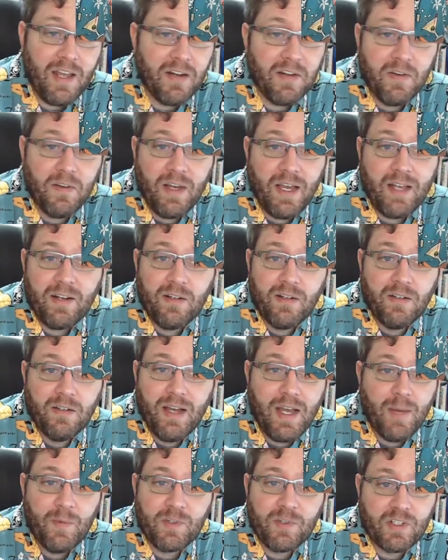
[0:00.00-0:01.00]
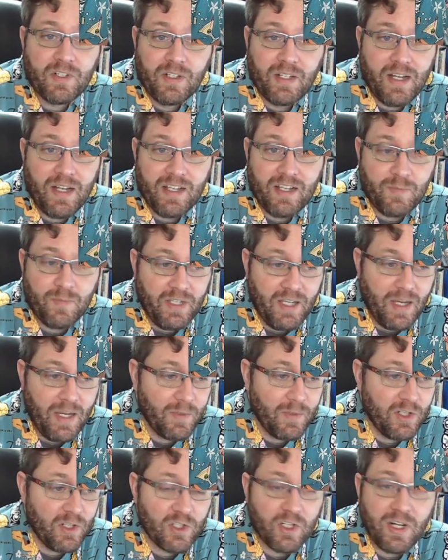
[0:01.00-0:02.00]
don't know how much it's going to cost me. I'm
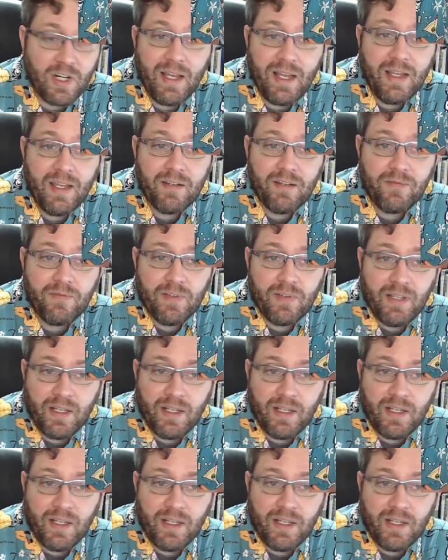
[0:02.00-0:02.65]
going to try and fill